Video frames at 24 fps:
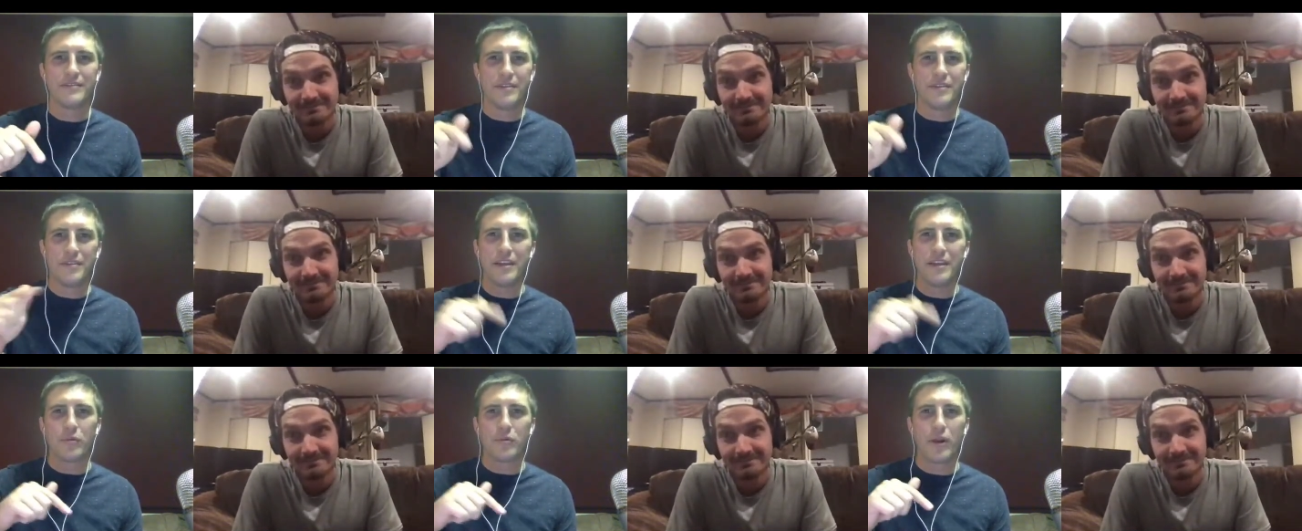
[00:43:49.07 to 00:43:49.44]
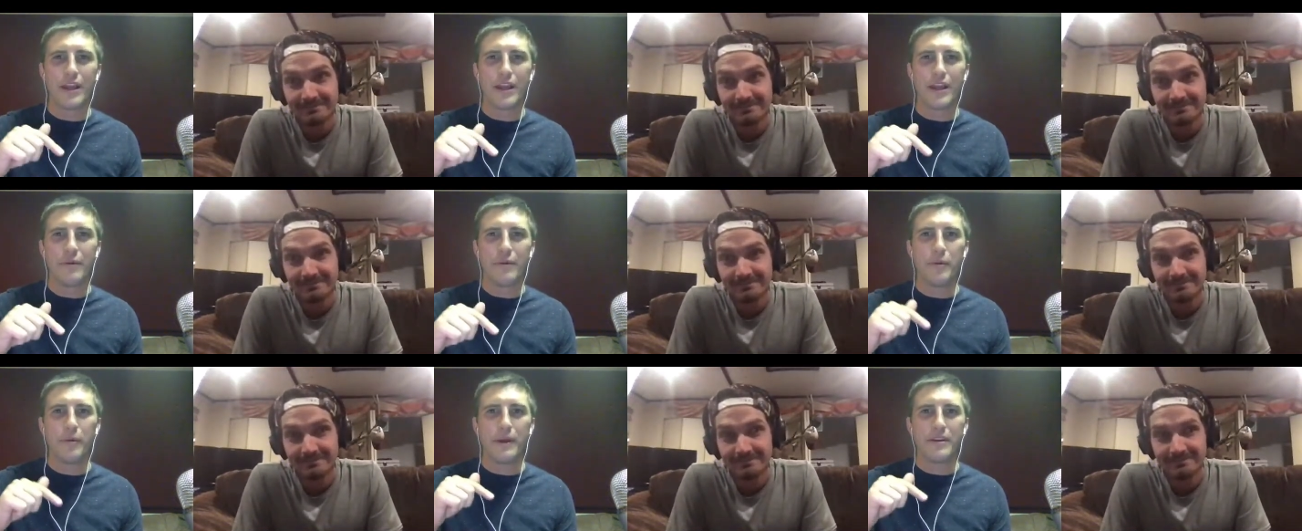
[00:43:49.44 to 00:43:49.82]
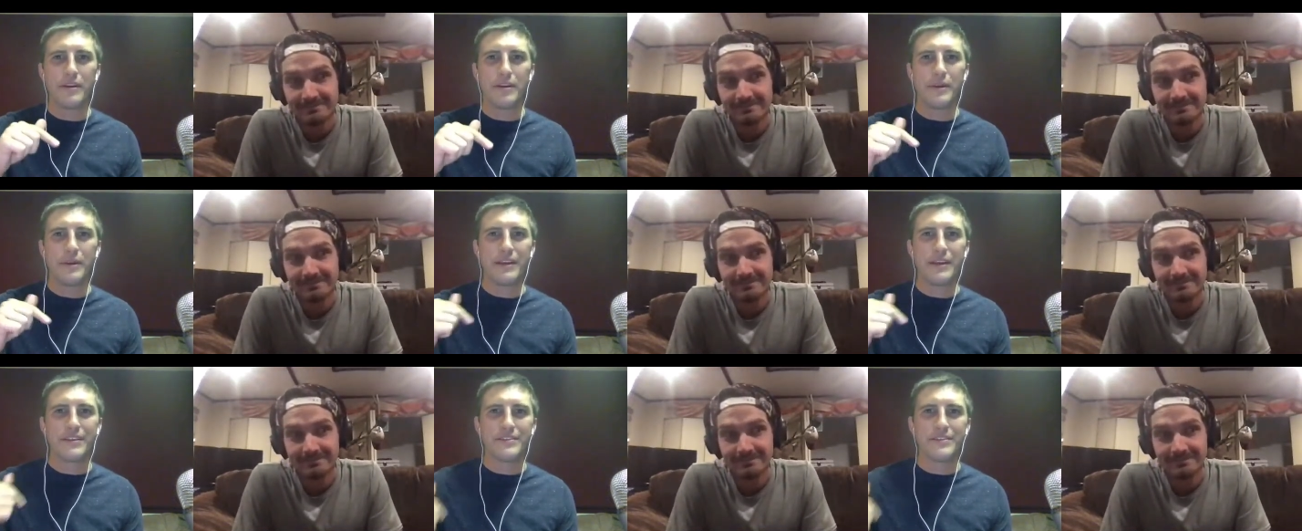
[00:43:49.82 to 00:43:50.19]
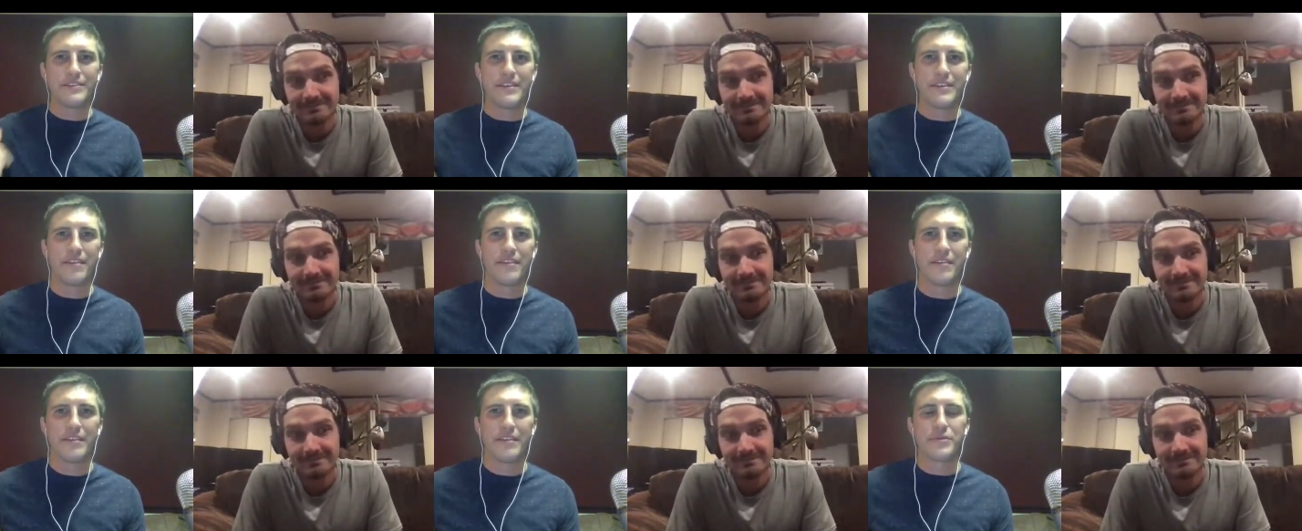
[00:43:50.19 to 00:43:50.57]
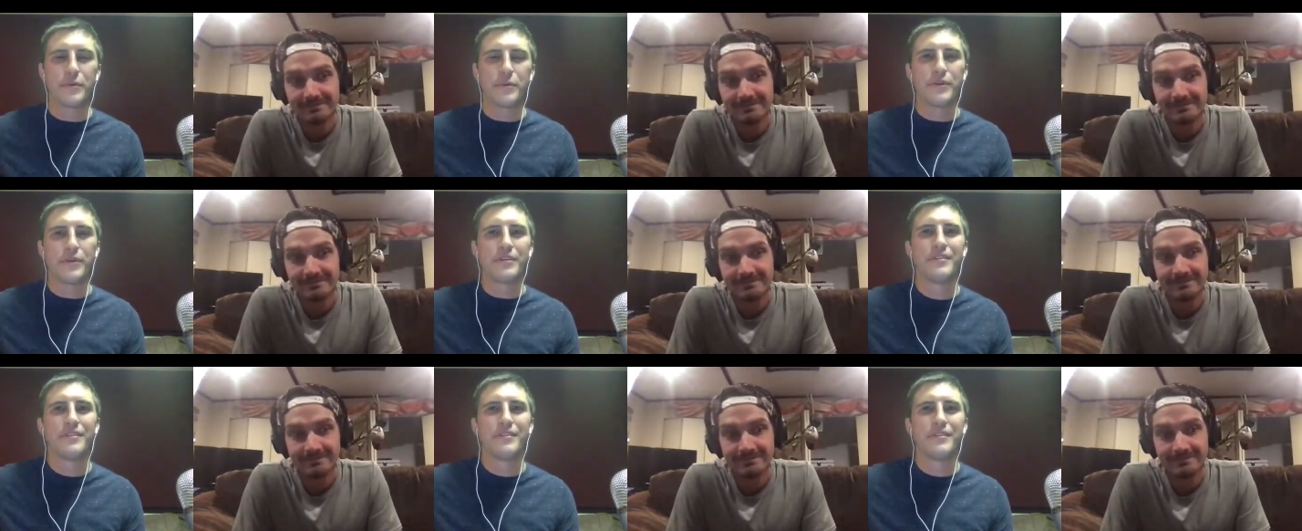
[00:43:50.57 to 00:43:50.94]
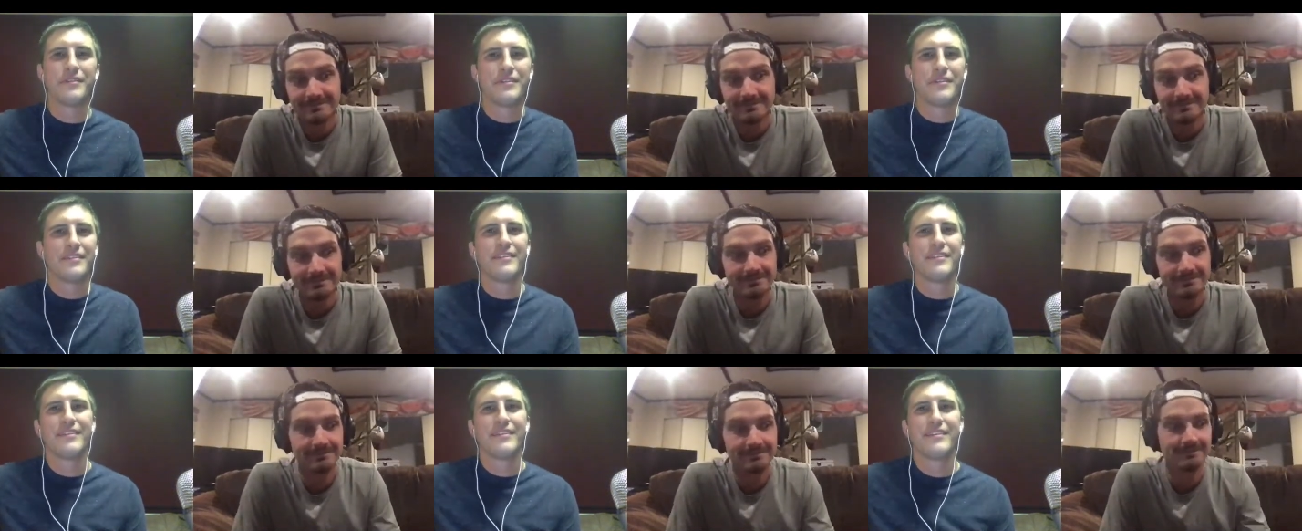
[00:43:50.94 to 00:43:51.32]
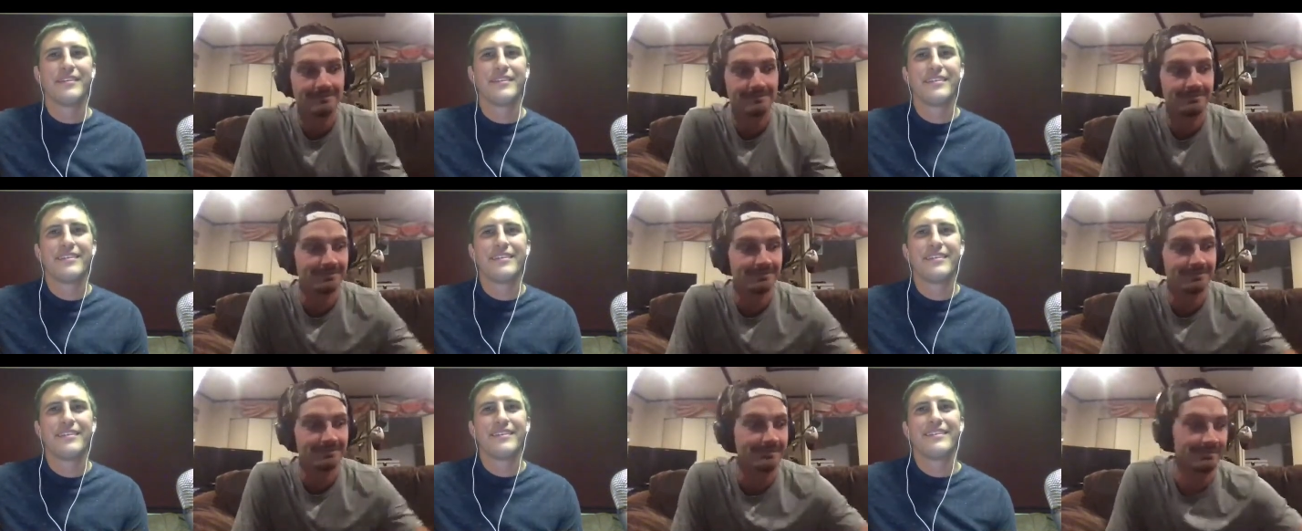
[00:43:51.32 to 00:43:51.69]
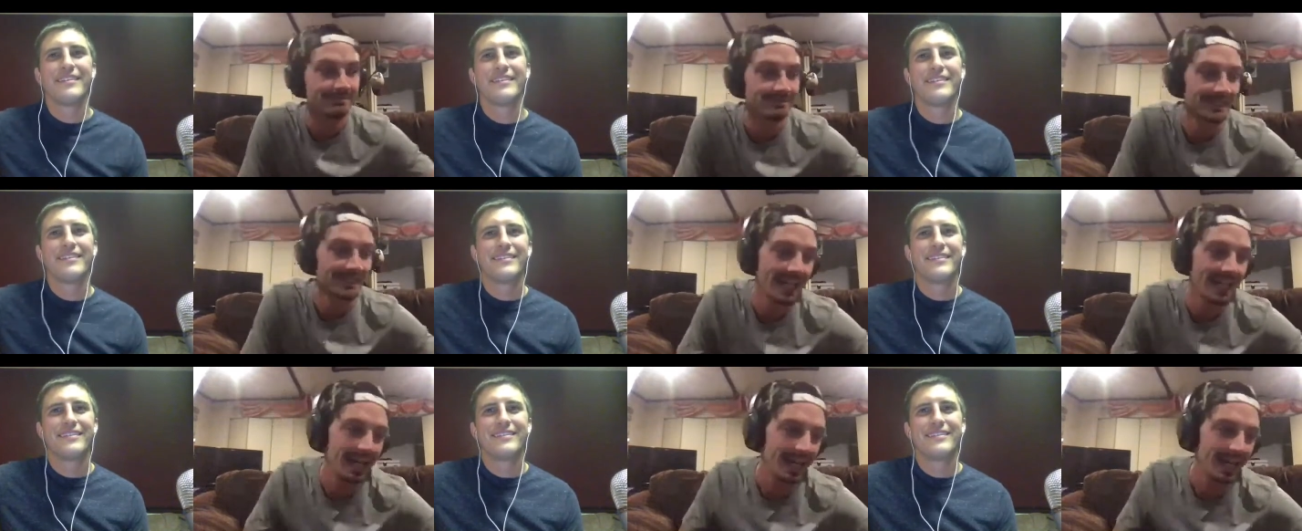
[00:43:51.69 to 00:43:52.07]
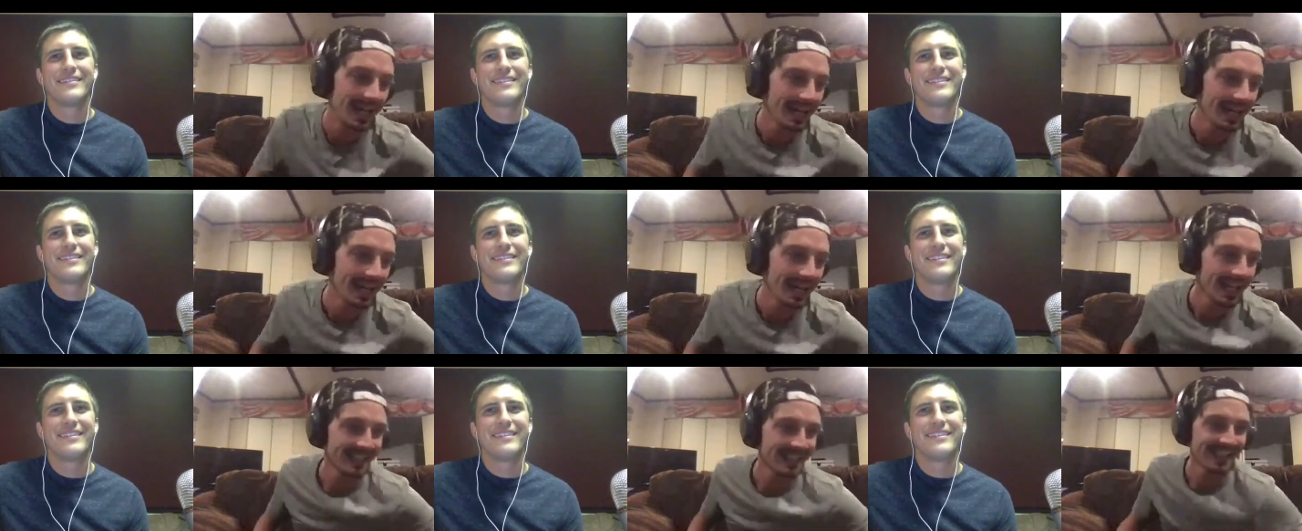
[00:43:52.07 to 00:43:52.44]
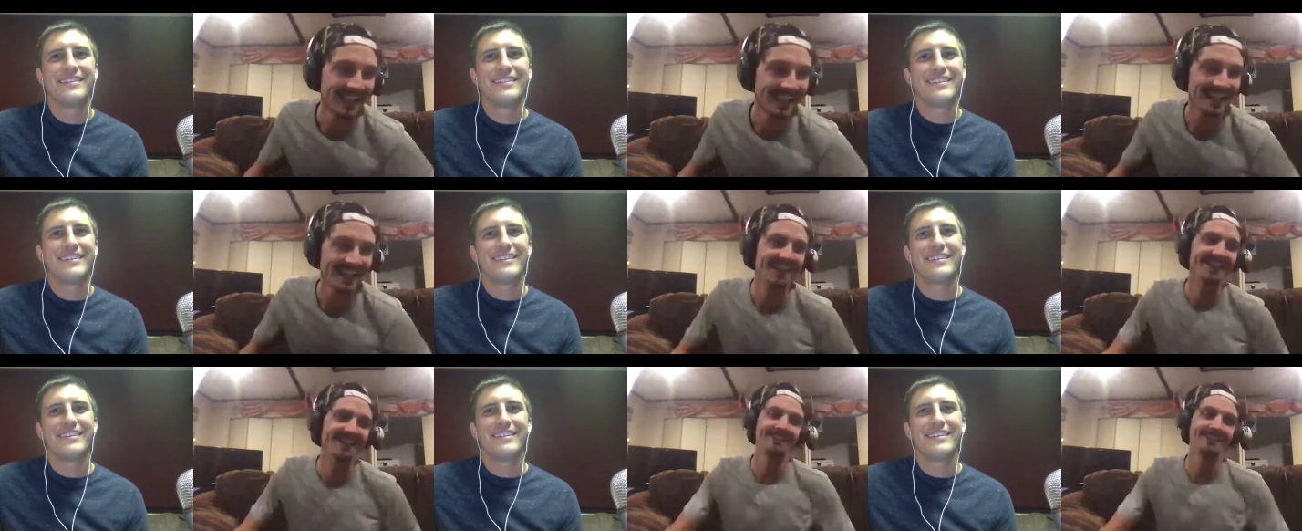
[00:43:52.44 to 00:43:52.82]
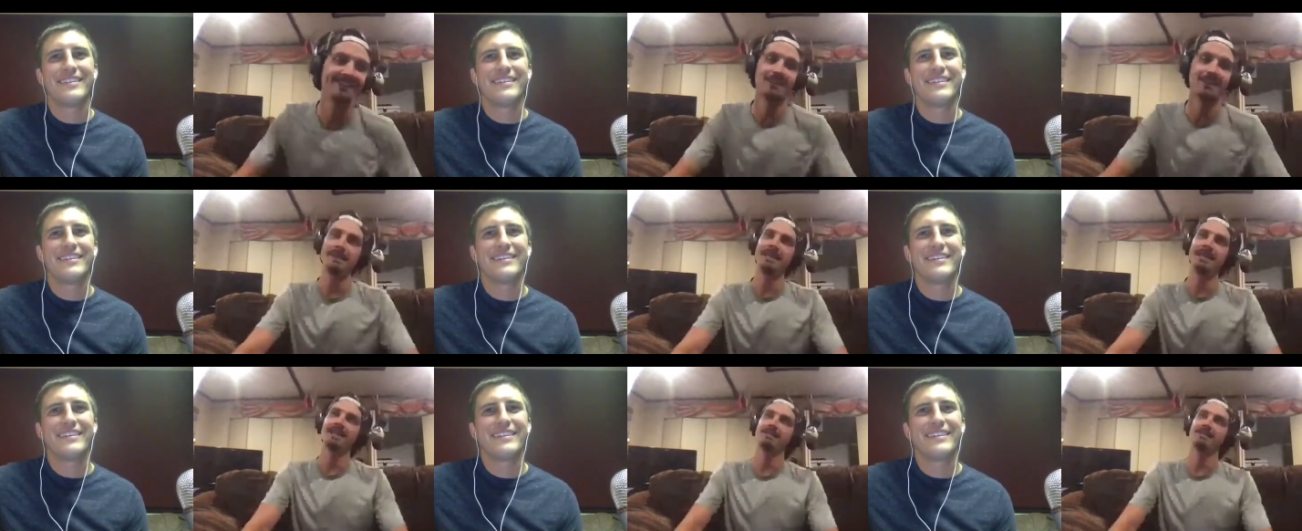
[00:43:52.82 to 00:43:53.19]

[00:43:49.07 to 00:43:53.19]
Speaker 1: Do you think Rey will end up being a Sith in this one? I I, I mean,